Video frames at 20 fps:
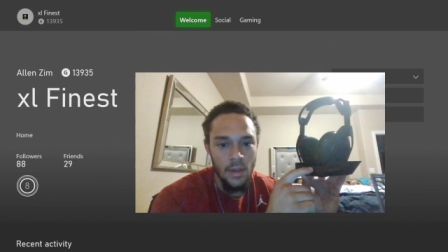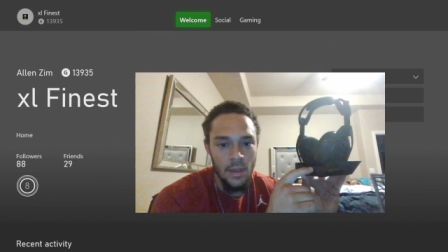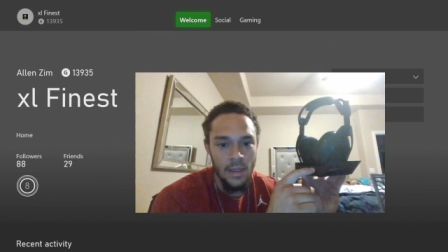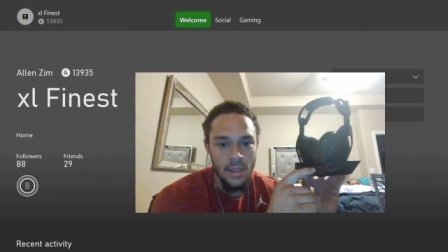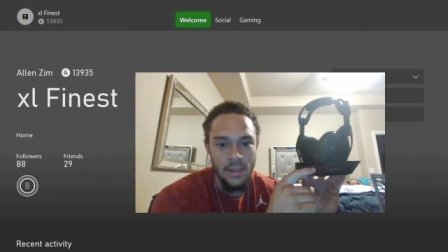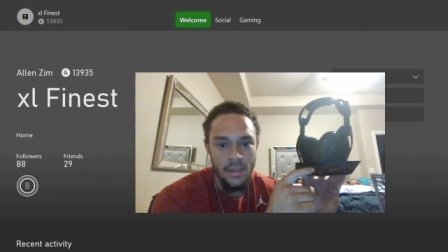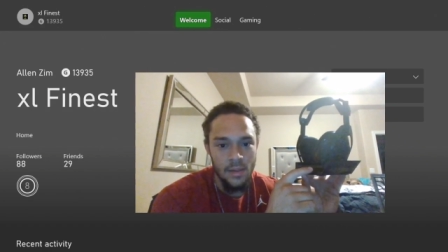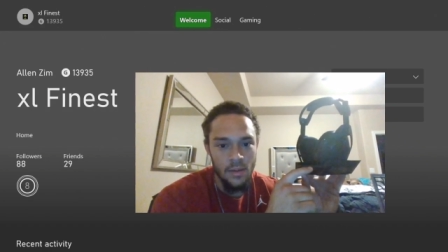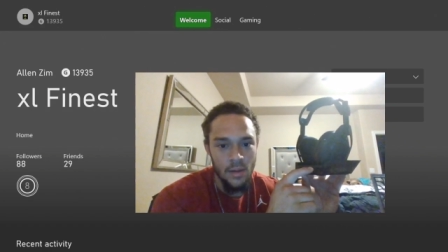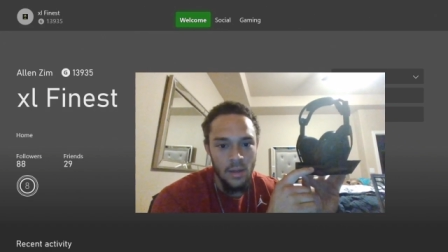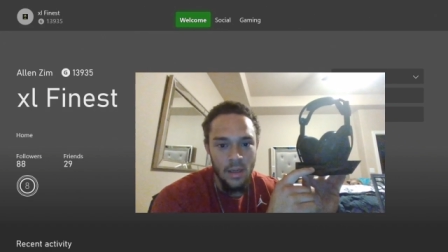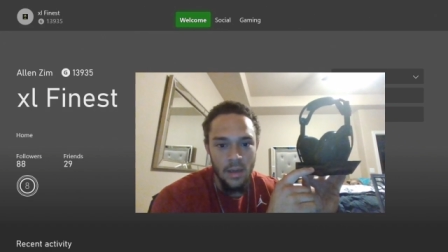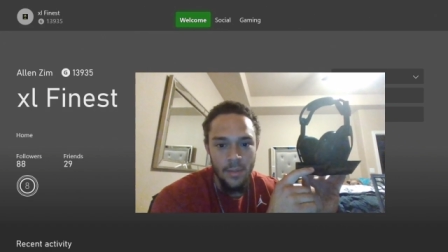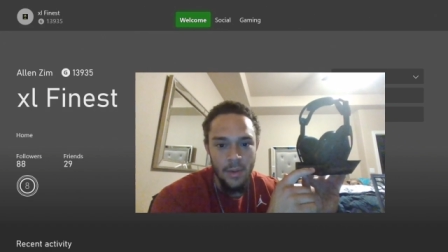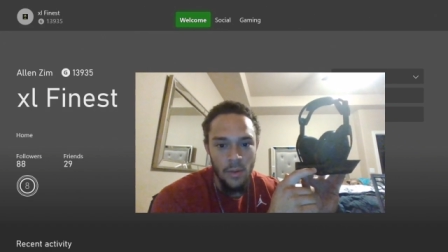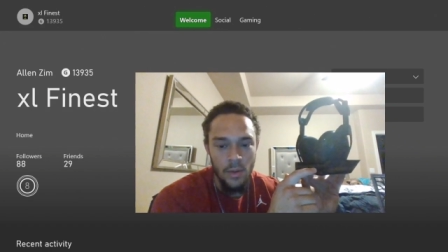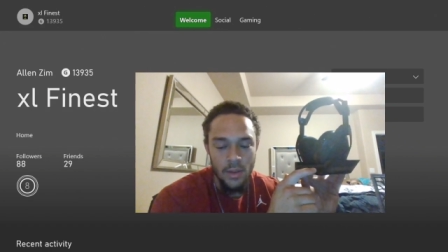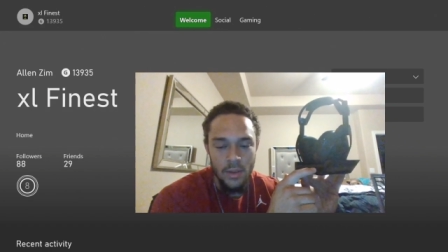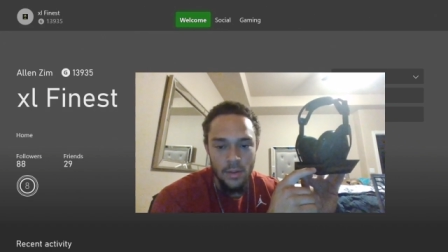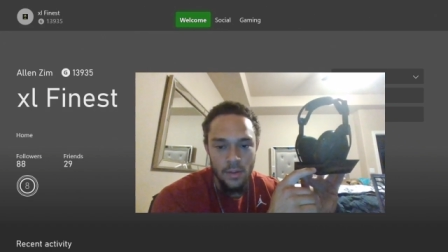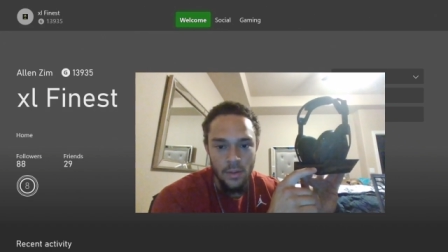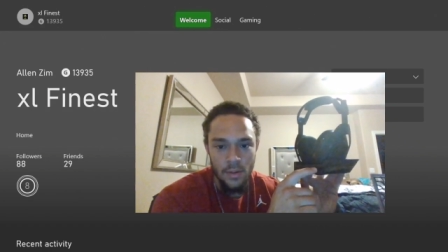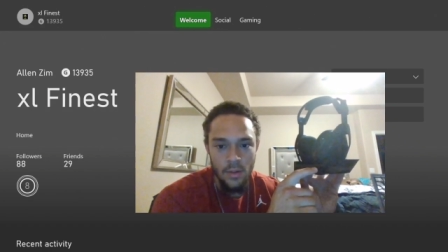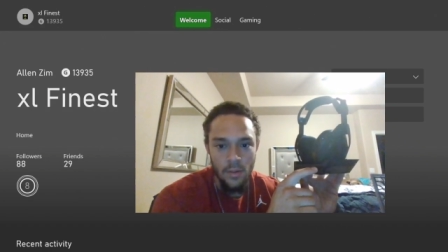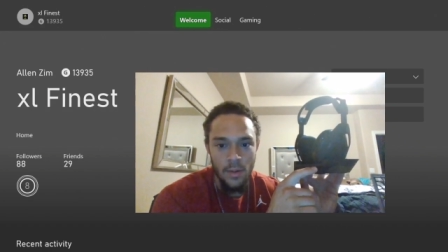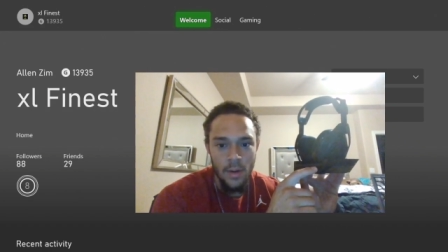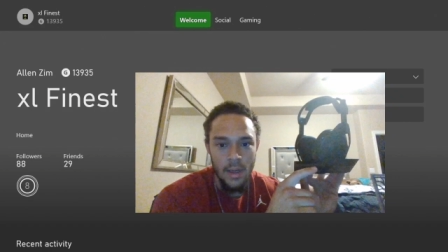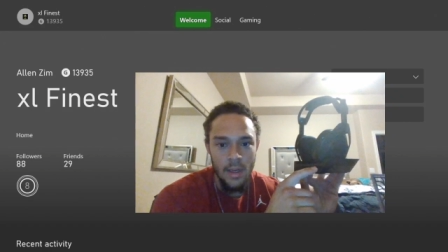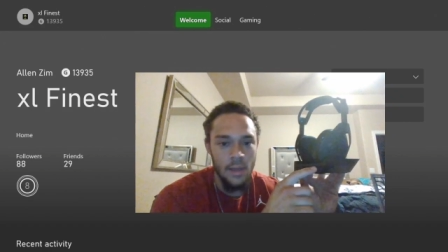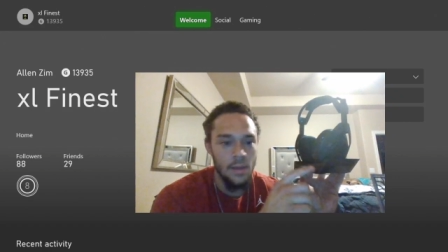It has could be one, two, or
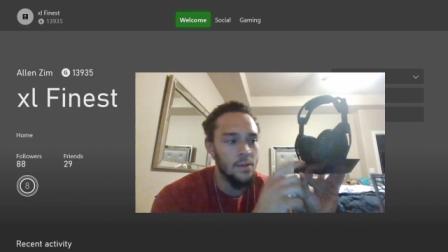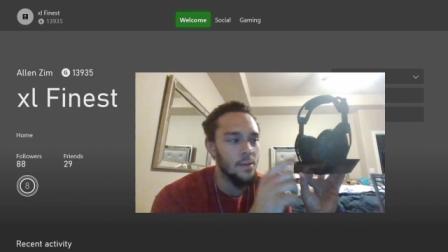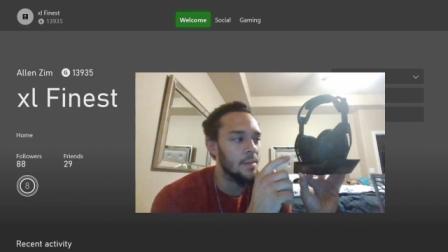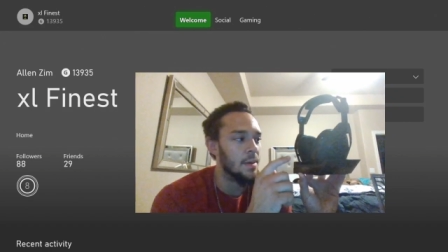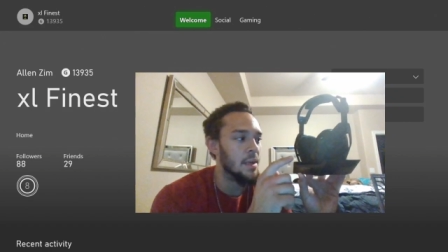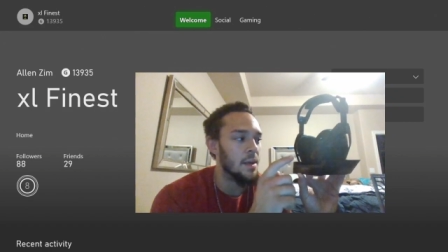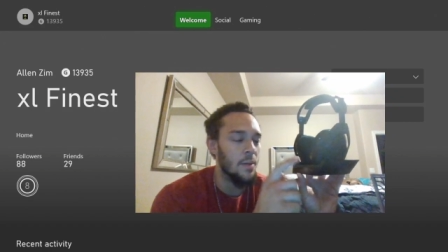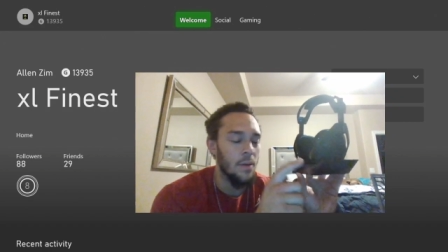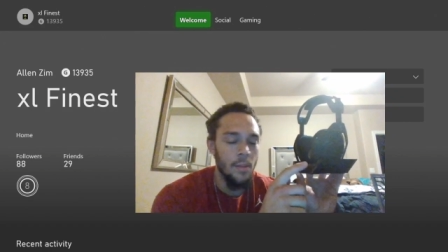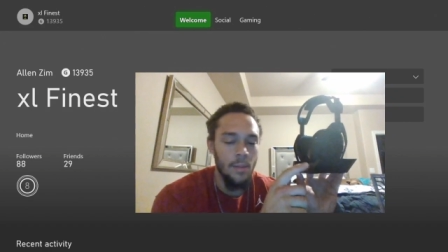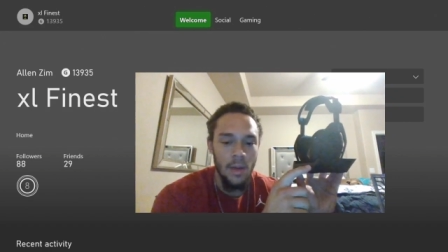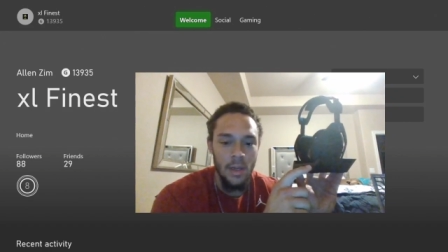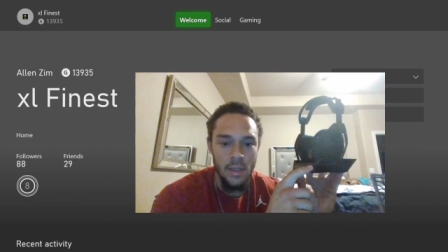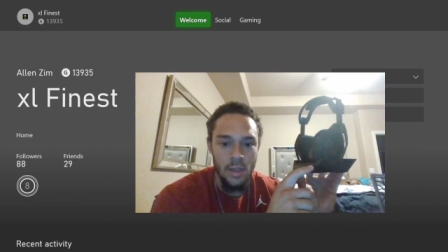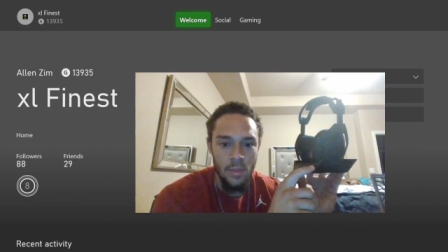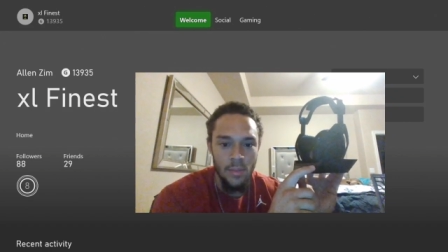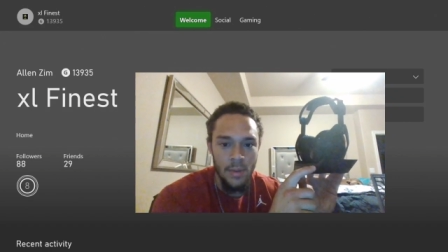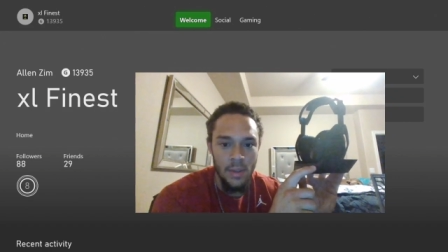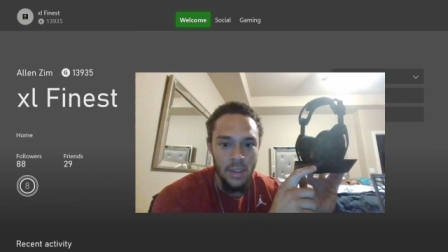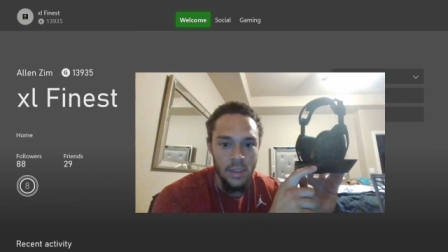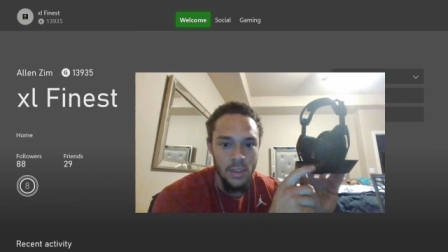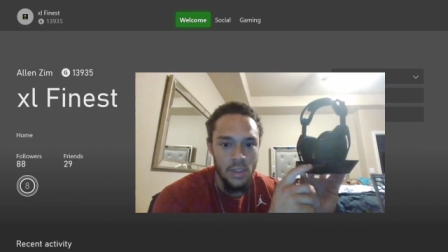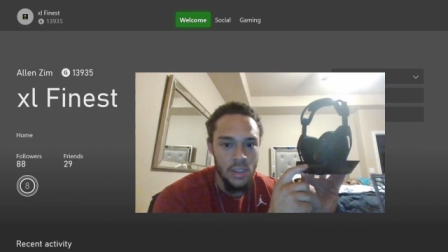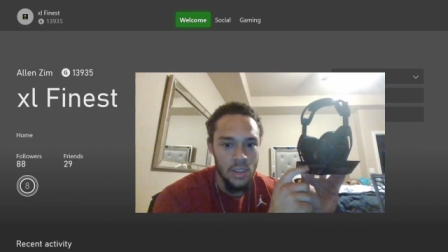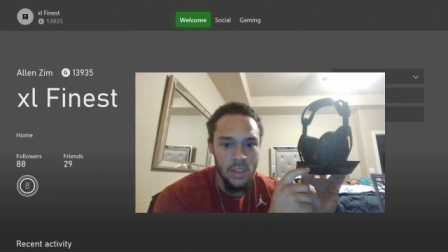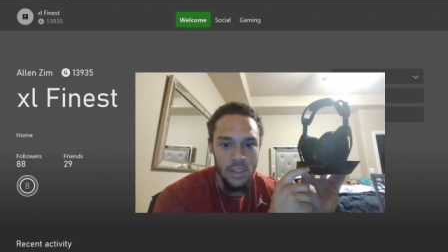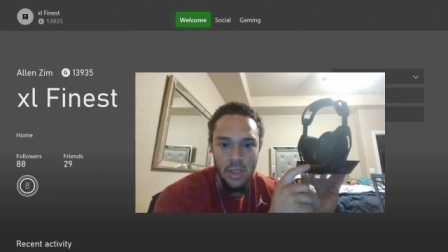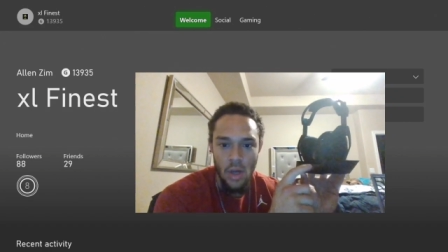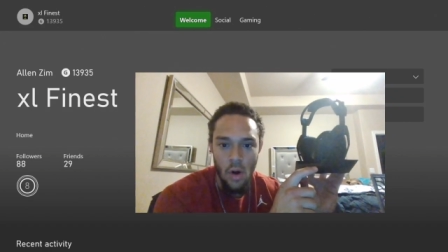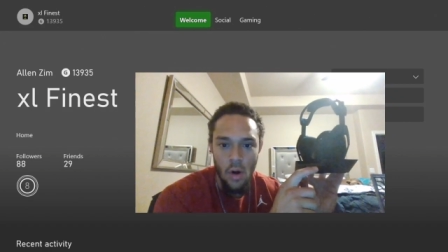three, depending what button you push,
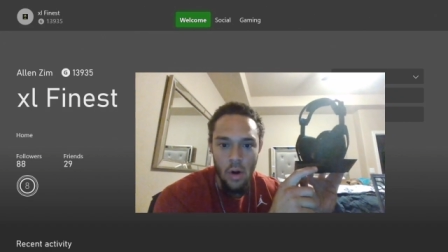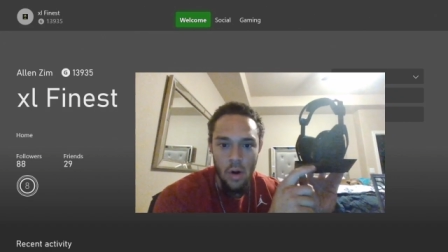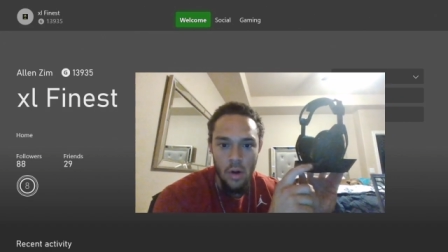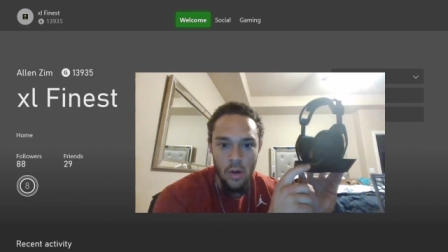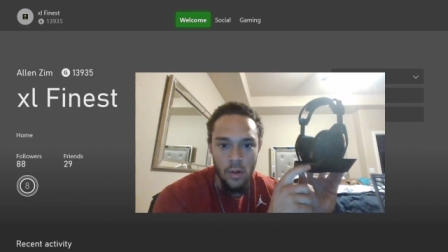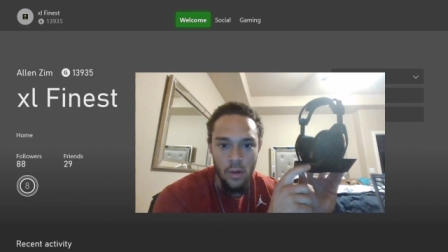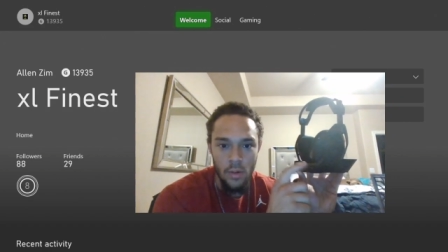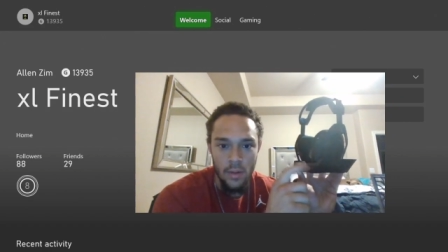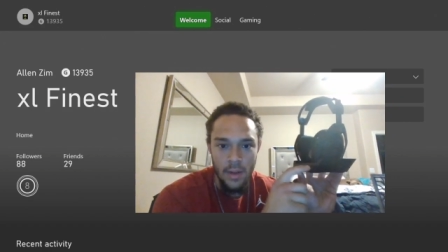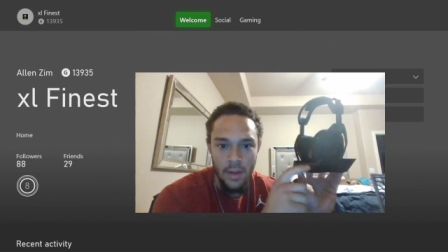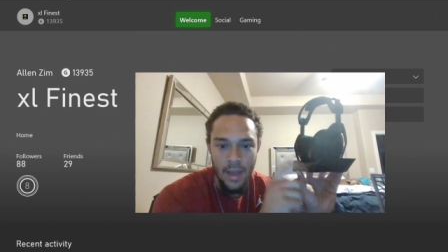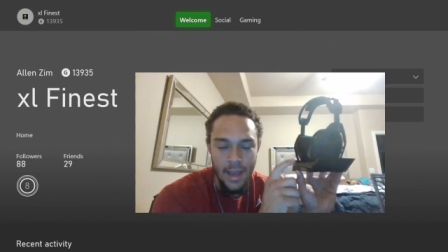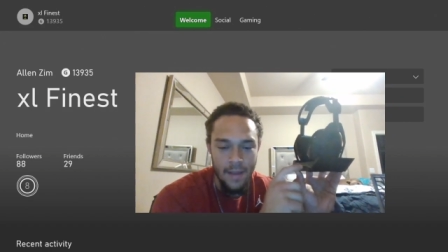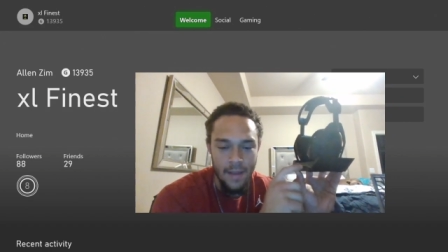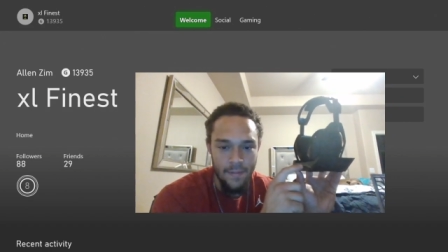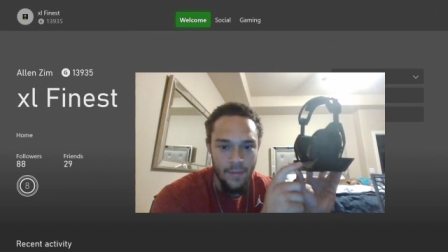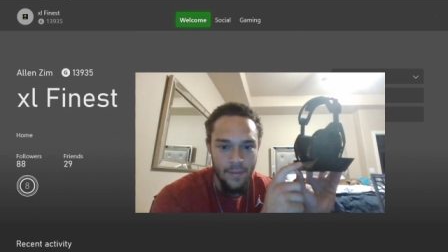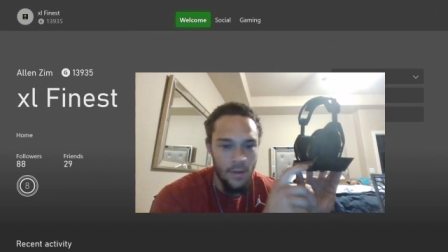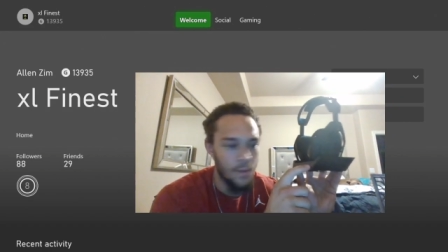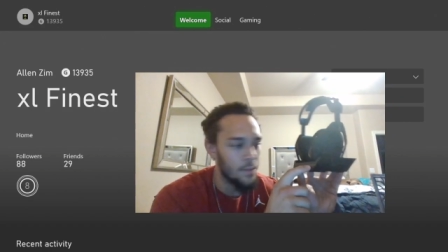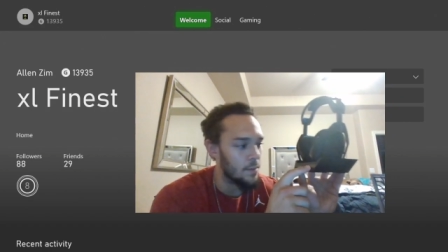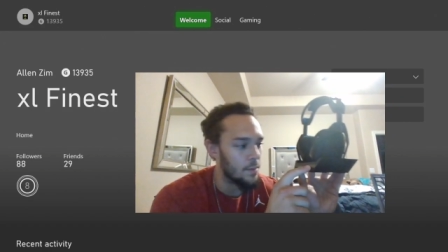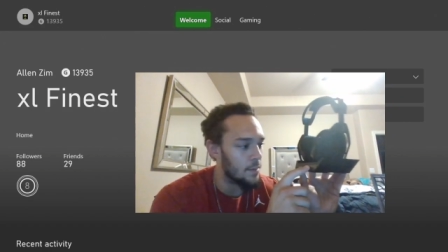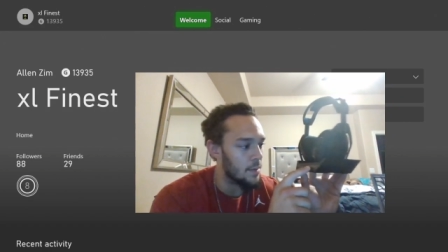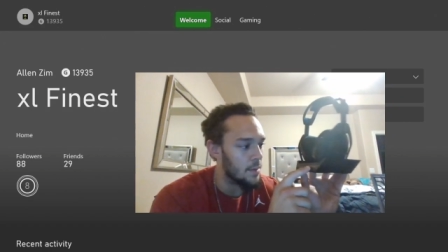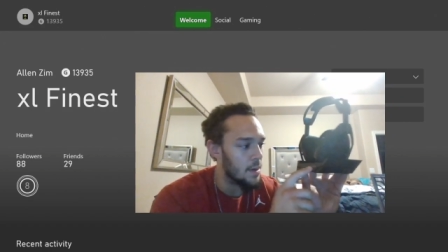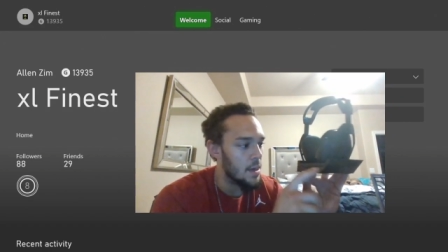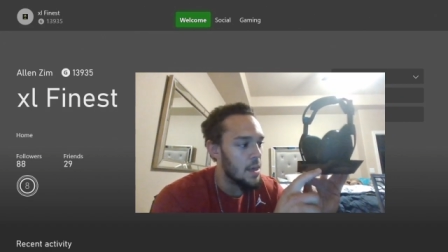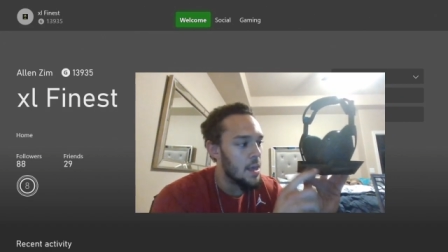a star or the headphone.